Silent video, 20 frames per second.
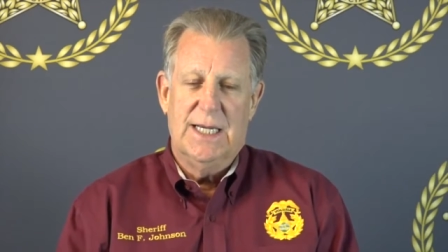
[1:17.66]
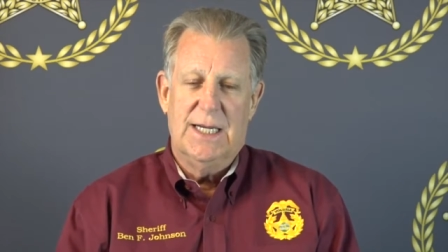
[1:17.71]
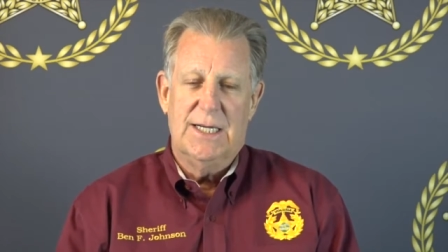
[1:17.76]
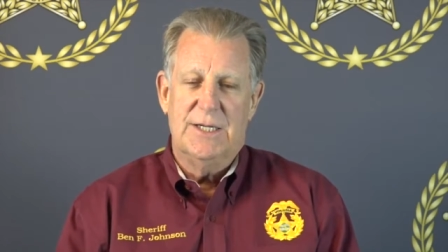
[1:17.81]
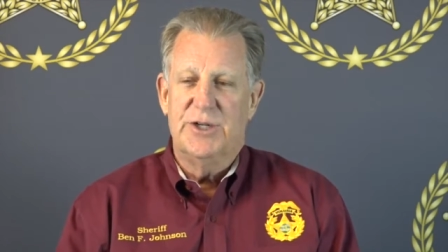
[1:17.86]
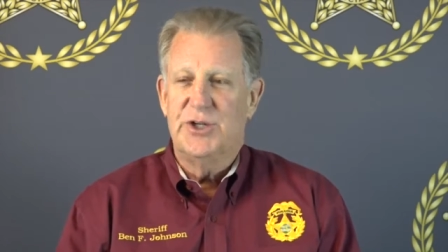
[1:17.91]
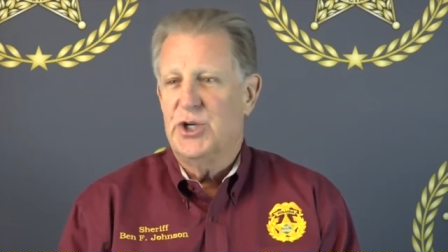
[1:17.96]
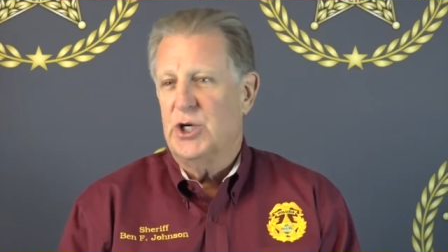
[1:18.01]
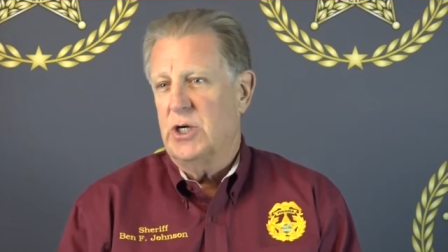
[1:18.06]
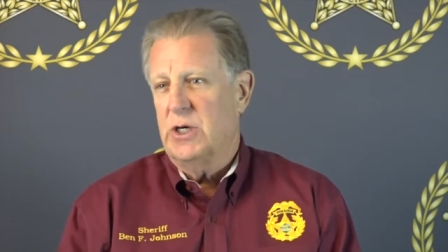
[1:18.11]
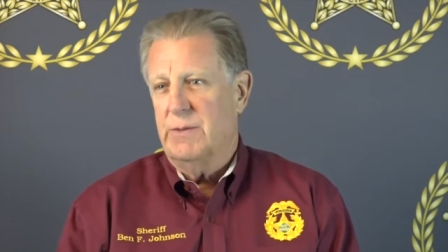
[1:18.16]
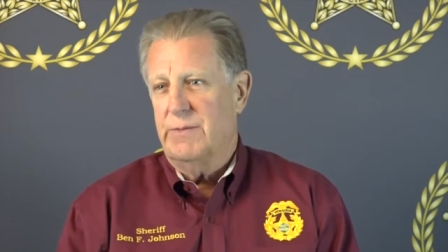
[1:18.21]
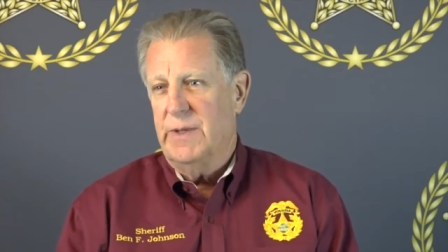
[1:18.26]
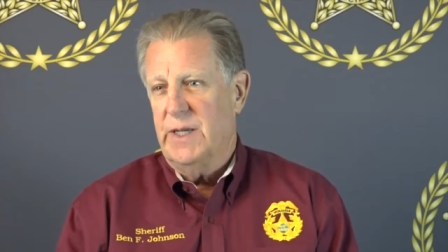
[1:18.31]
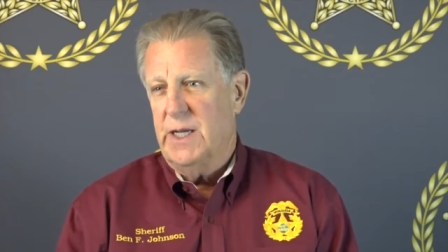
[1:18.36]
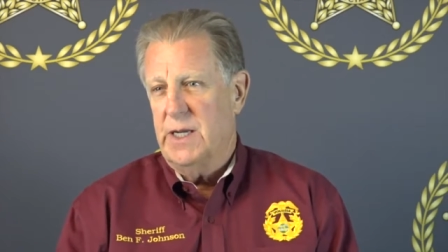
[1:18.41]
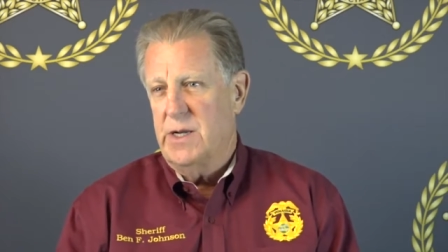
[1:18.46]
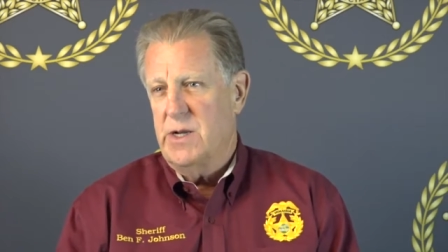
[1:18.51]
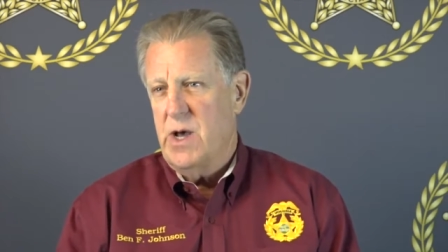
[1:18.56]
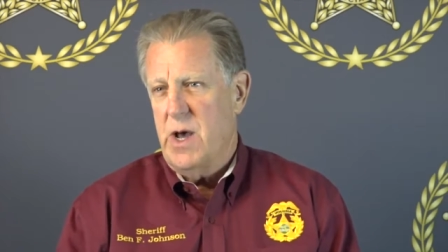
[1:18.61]
And Sheriff
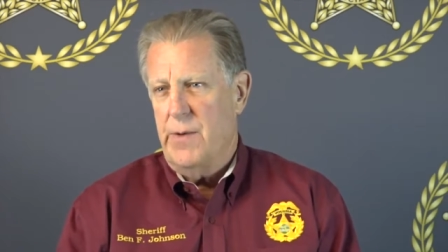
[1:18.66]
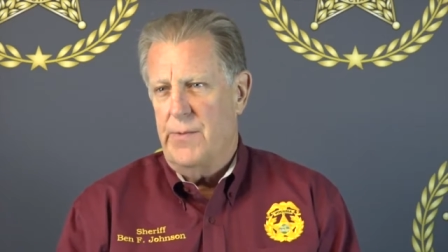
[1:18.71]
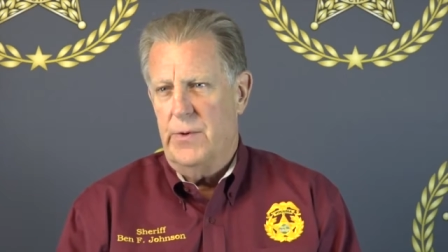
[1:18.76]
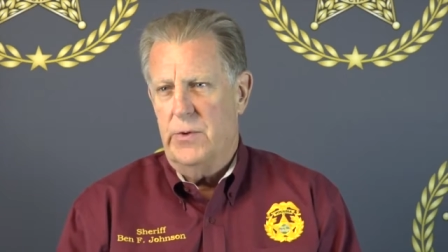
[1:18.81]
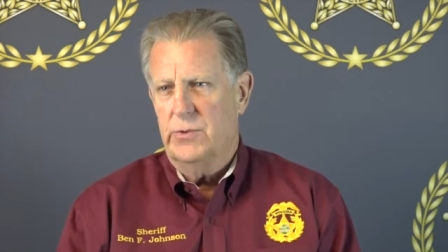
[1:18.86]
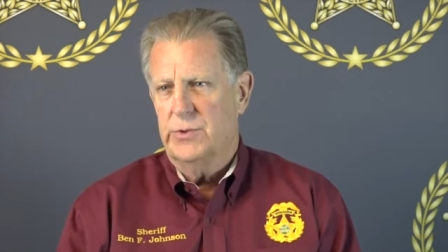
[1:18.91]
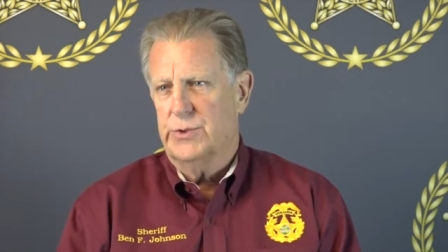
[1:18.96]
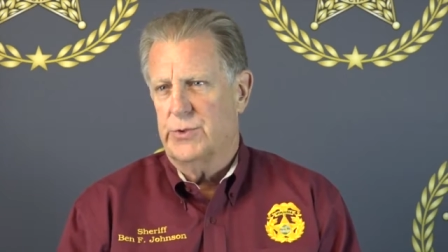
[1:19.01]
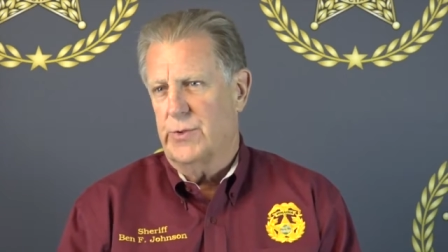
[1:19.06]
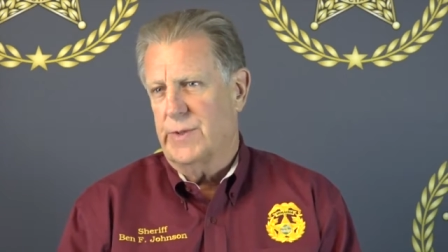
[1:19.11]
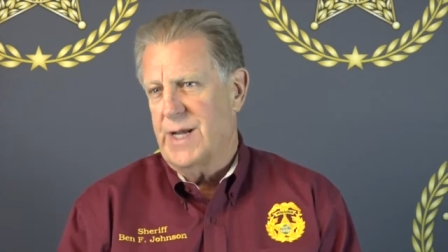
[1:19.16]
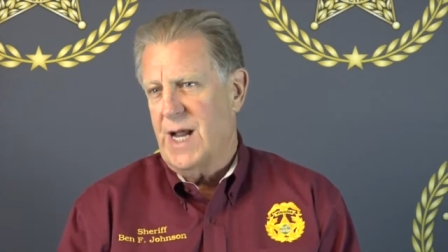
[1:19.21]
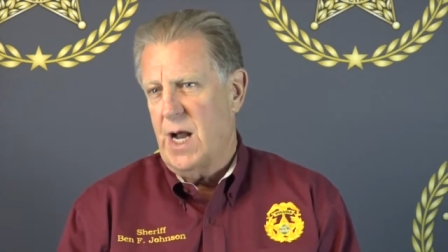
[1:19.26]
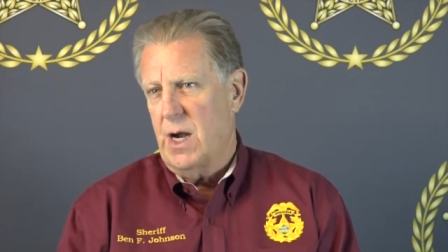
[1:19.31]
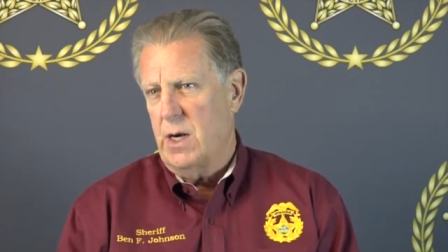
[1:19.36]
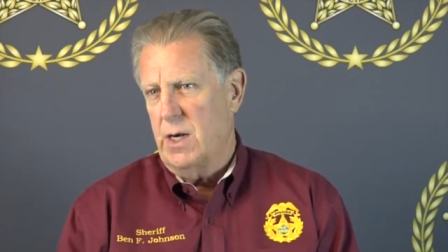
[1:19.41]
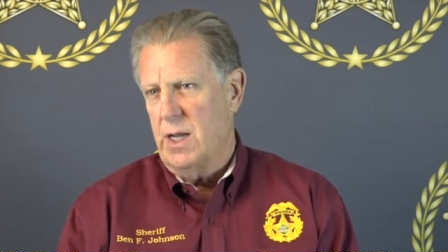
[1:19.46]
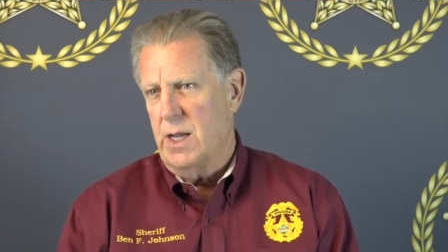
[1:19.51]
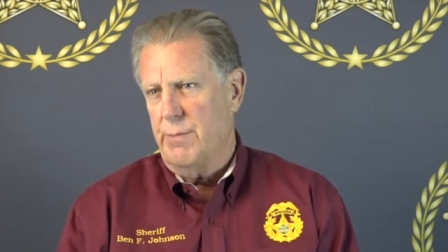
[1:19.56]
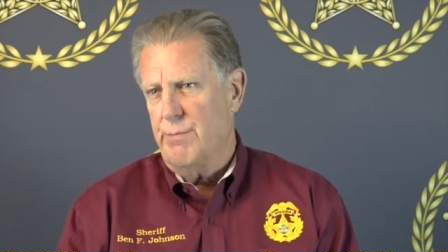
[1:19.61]
Ed Duff, who was a
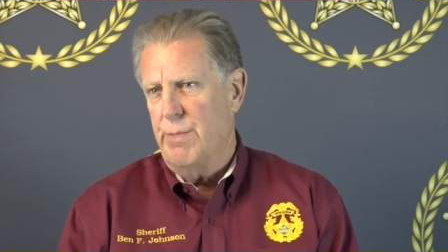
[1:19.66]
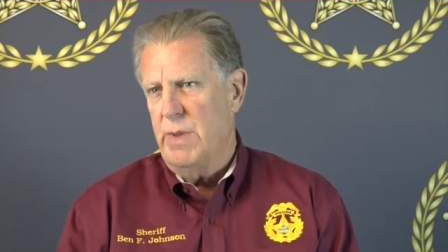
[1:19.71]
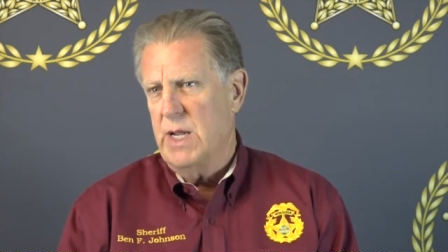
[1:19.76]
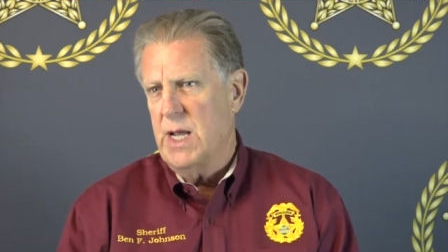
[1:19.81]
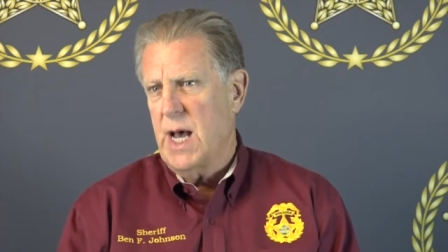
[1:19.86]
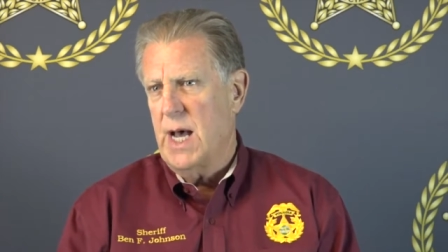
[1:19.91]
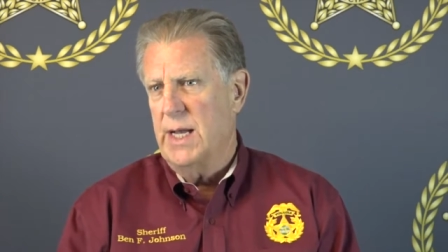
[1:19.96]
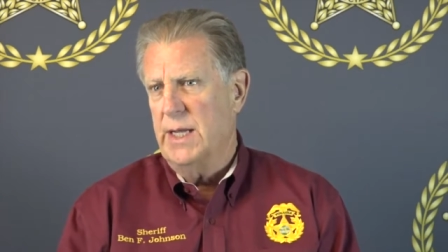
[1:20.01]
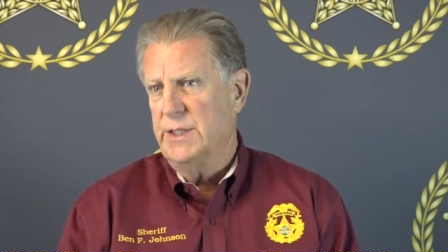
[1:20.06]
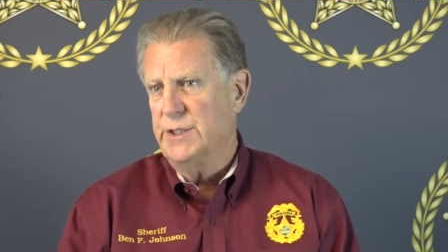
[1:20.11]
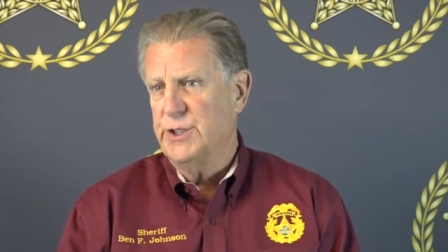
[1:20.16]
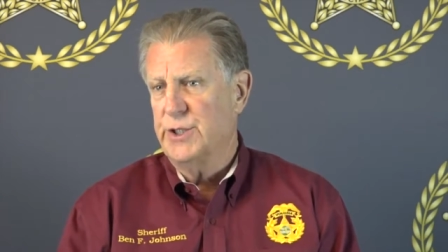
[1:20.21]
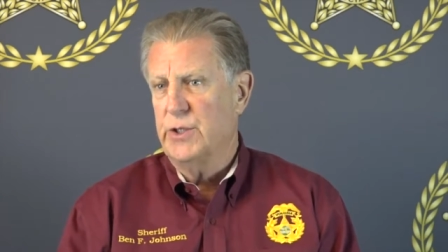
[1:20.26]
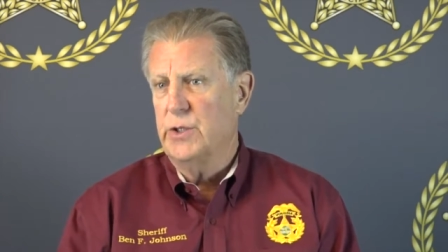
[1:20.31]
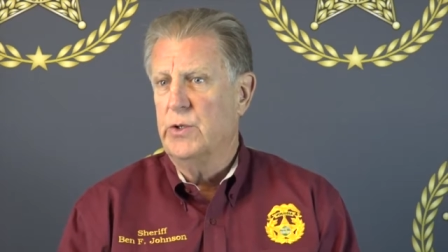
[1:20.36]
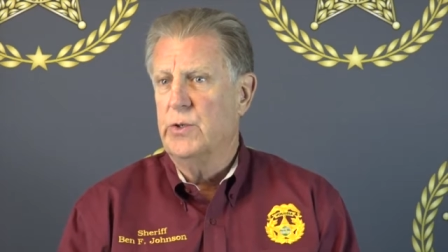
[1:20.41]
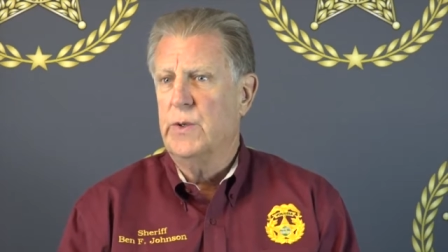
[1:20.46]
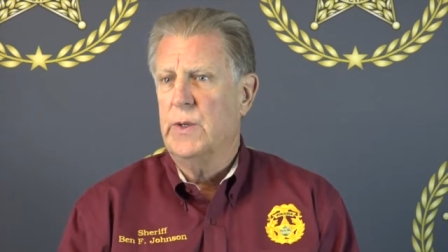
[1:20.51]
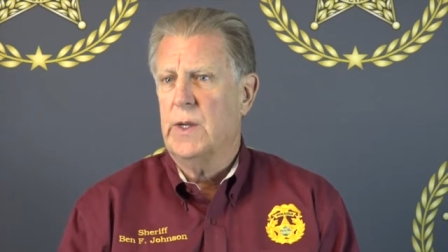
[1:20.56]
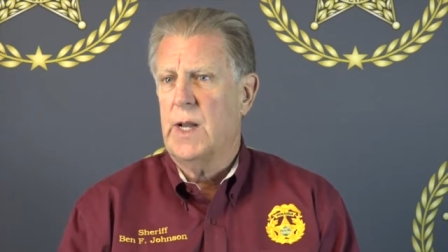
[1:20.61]
retired FBI agent,
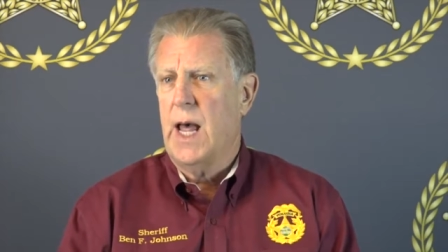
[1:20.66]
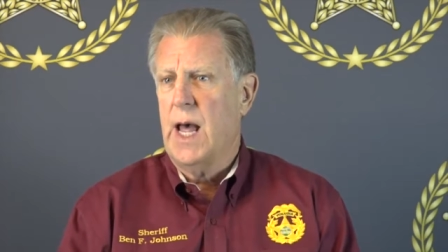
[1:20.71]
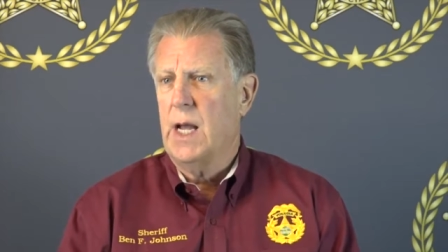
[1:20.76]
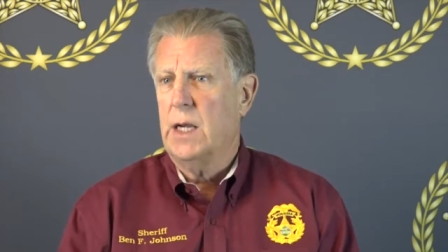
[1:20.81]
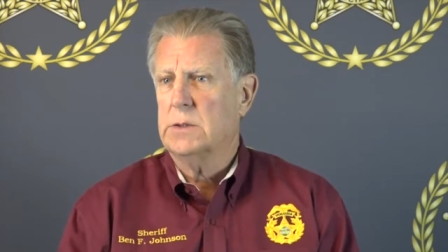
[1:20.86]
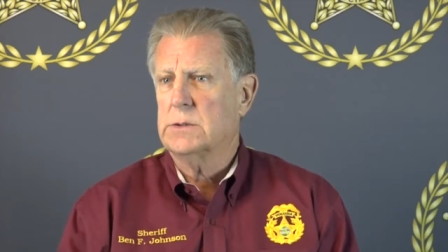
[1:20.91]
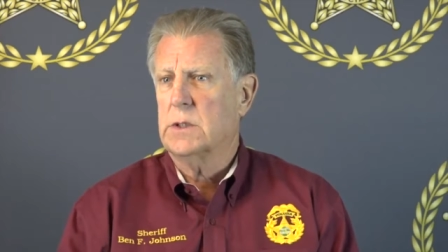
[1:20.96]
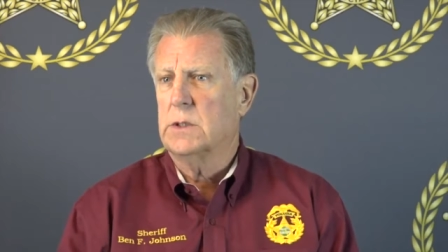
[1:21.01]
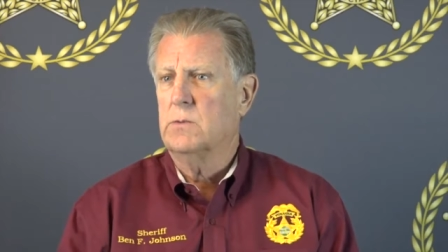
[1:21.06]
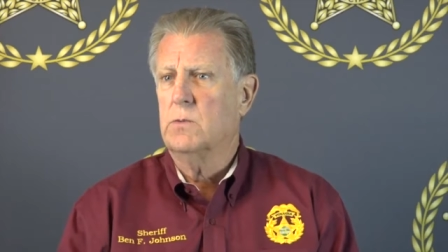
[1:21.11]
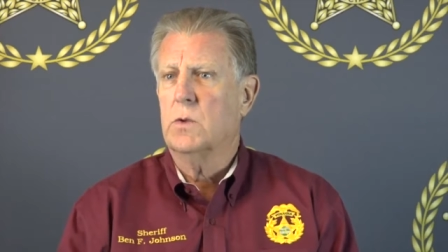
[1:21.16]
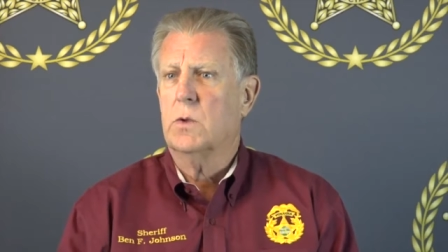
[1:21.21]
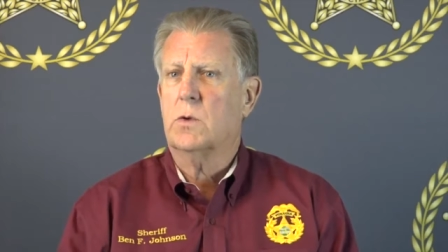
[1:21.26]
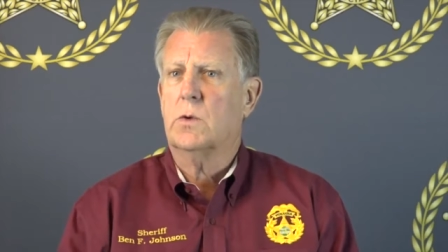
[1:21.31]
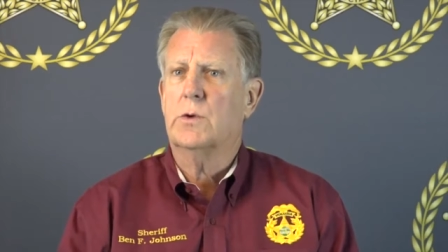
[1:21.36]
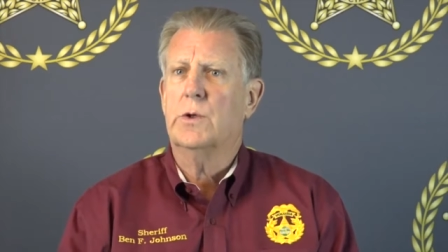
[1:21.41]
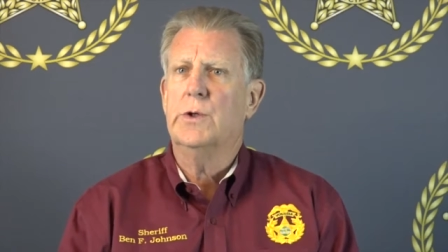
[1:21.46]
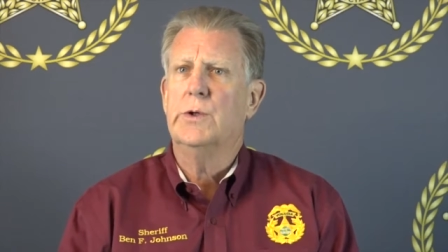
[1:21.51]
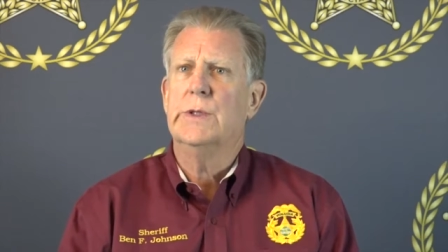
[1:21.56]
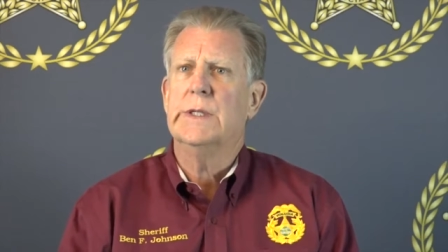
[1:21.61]
who had actually
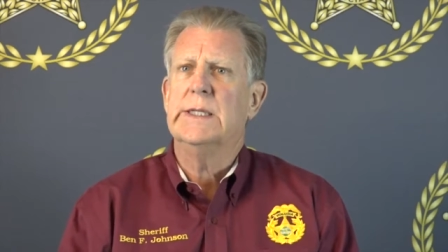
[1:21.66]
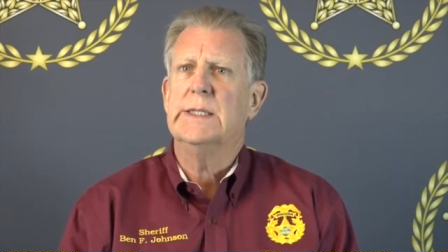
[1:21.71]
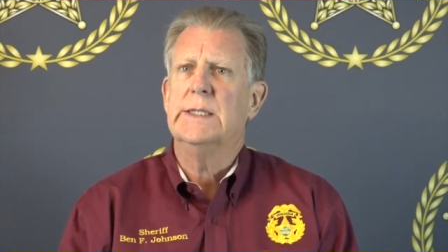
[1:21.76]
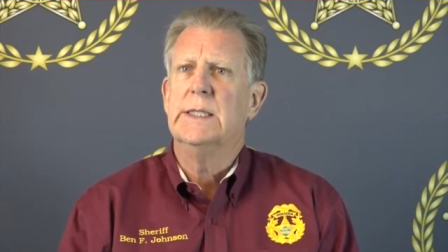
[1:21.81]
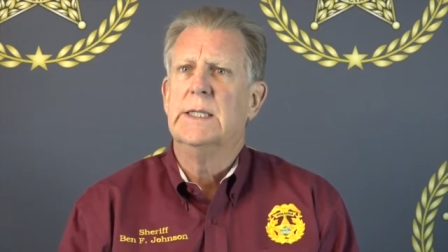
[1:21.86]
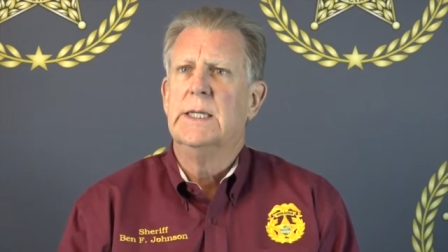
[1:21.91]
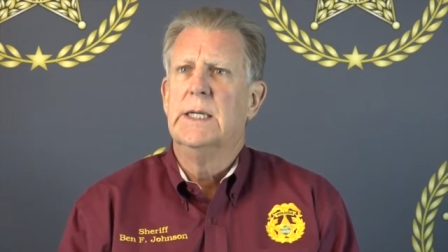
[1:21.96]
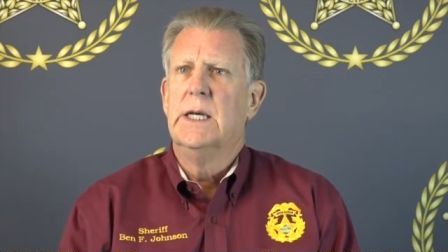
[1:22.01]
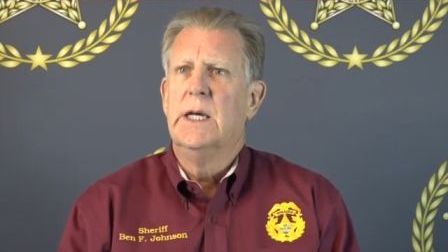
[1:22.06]
recruited